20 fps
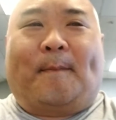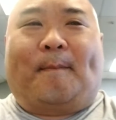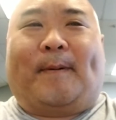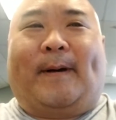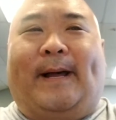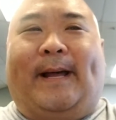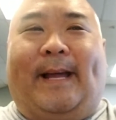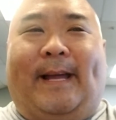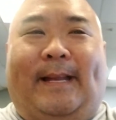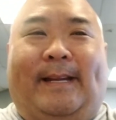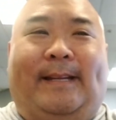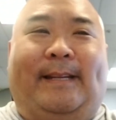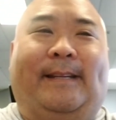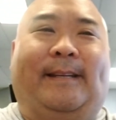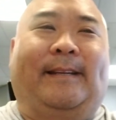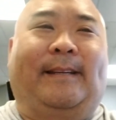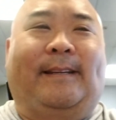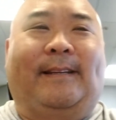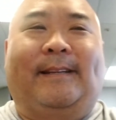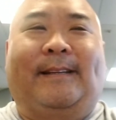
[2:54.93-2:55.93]
But
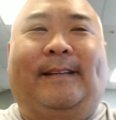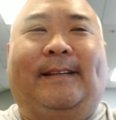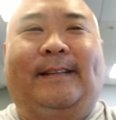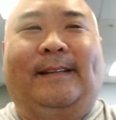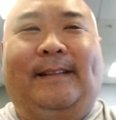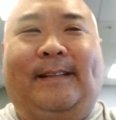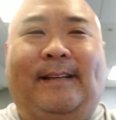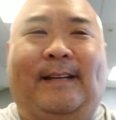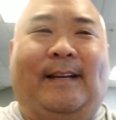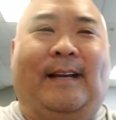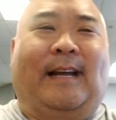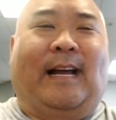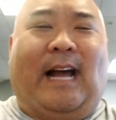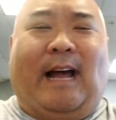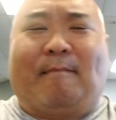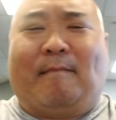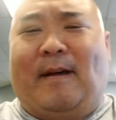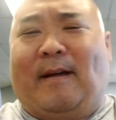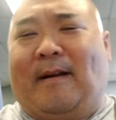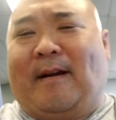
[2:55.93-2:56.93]

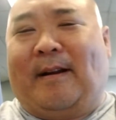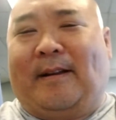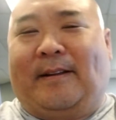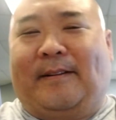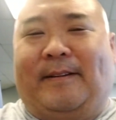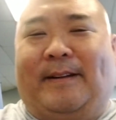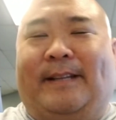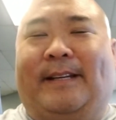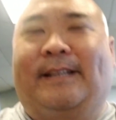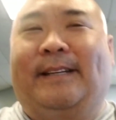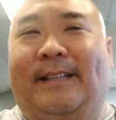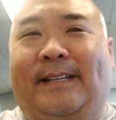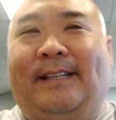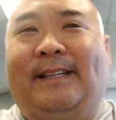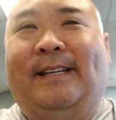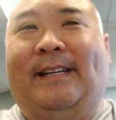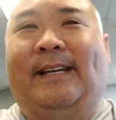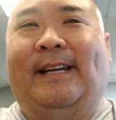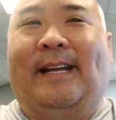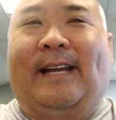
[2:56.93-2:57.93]
I'm not arguing.
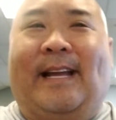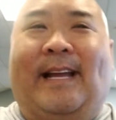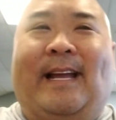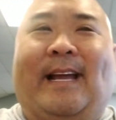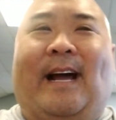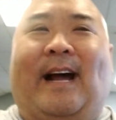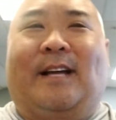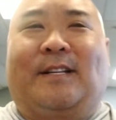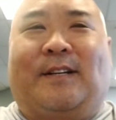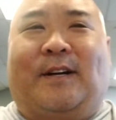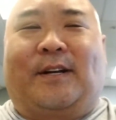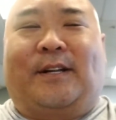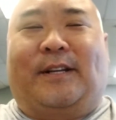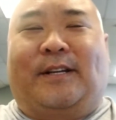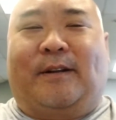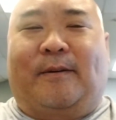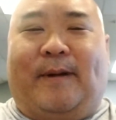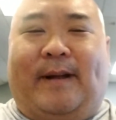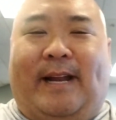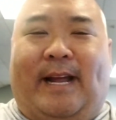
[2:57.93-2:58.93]
I started
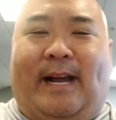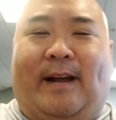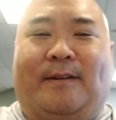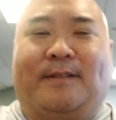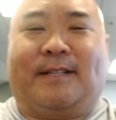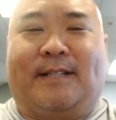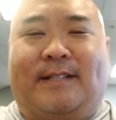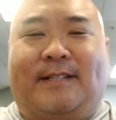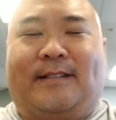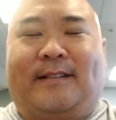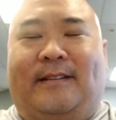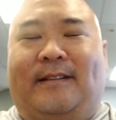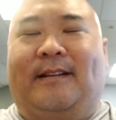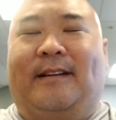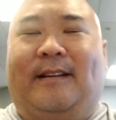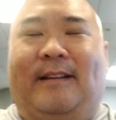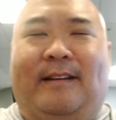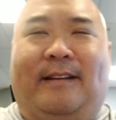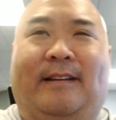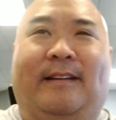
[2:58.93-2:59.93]
looking around houses.
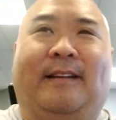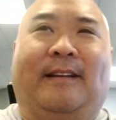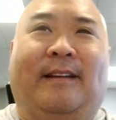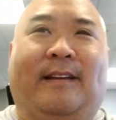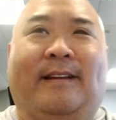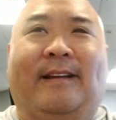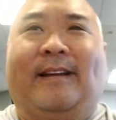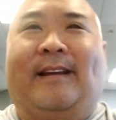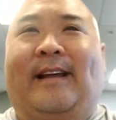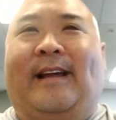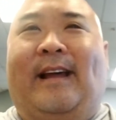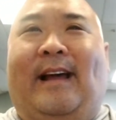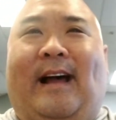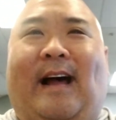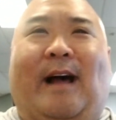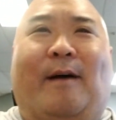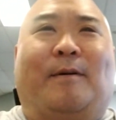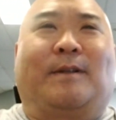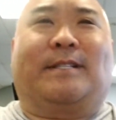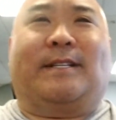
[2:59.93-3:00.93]

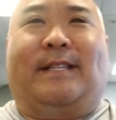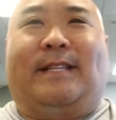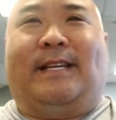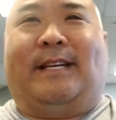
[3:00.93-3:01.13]
I wasn't